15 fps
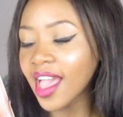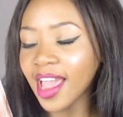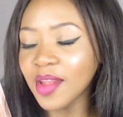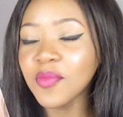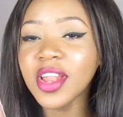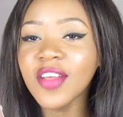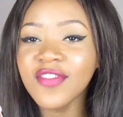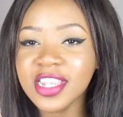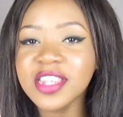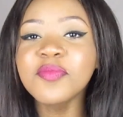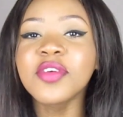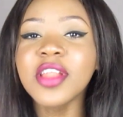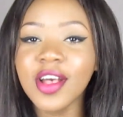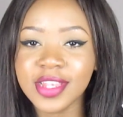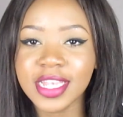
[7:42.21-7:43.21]
and whenever
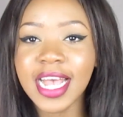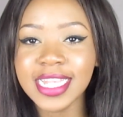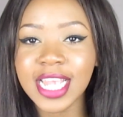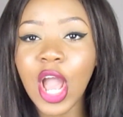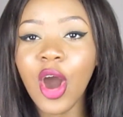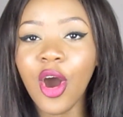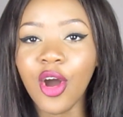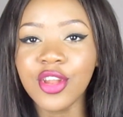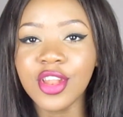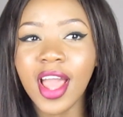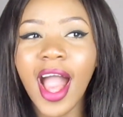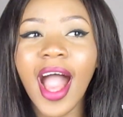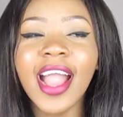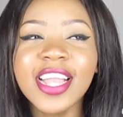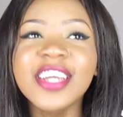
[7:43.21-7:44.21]
someone else has it on,
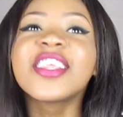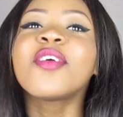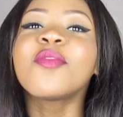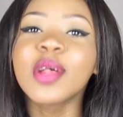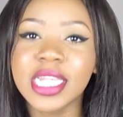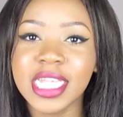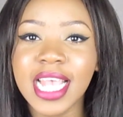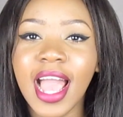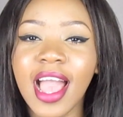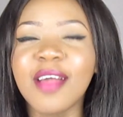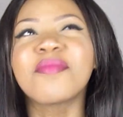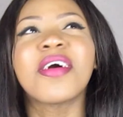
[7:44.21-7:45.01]
I can always tell.